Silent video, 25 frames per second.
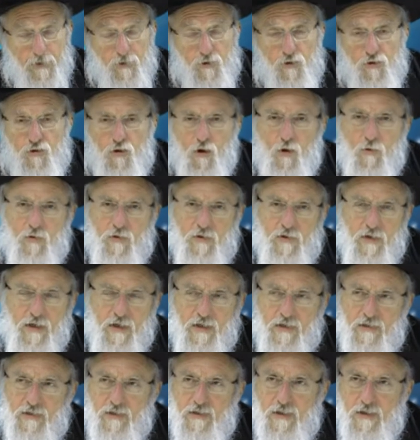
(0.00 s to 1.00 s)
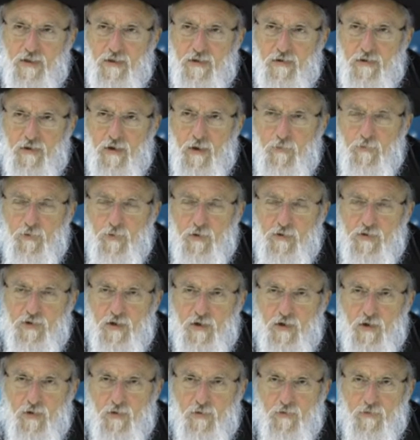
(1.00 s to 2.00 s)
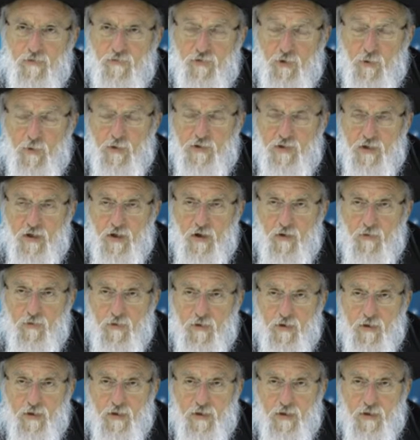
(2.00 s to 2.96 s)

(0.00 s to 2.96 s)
you know, in Tennessee, a couple weeks ago, a few weeks ago,